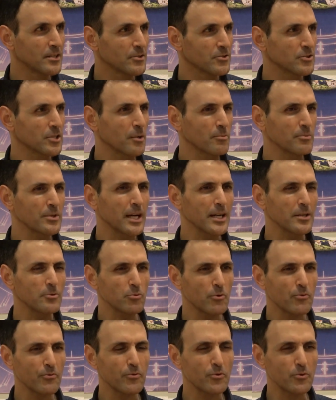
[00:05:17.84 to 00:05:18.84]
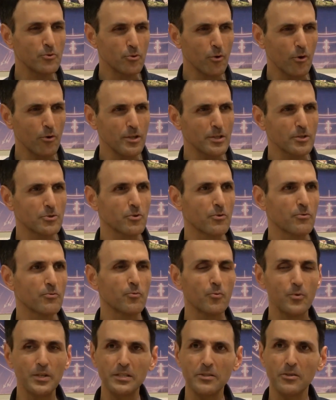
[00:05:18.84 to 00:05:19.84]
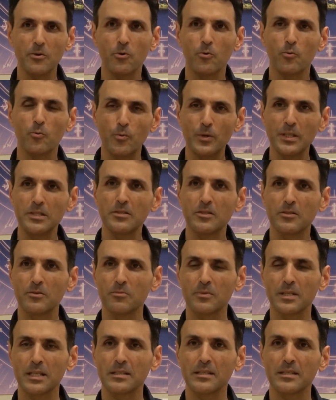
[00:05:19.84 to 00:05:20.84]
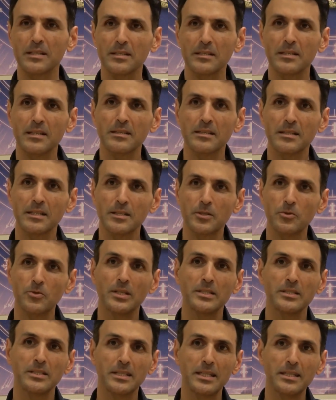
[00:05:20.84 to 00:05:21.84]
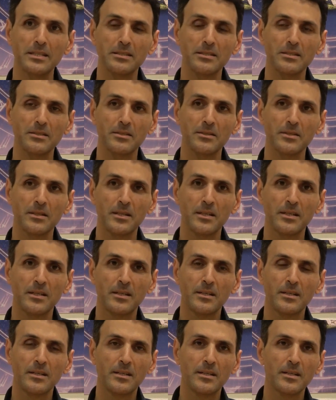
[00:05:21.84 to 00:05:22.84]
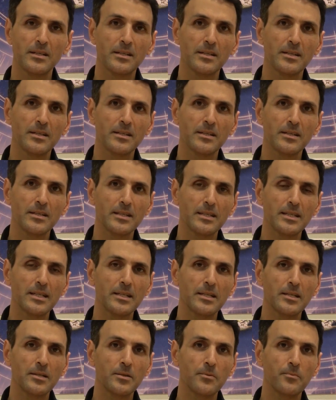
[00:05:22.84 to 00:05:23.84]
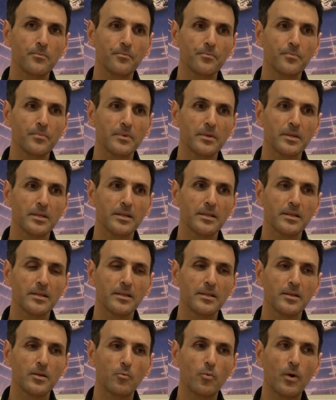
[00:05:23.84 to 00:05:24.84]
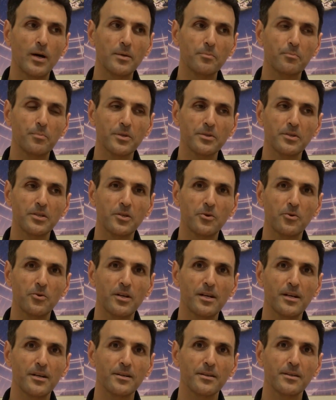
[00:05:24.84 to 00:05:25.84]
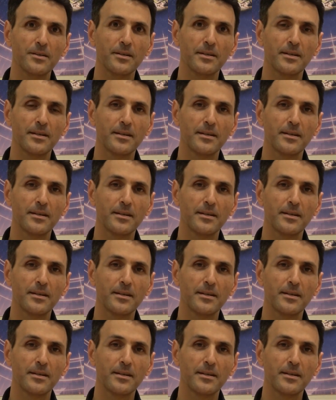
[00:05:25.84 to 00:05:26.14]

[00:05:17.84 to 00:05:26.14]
some kind of knowledge of wisdom that transcends one particular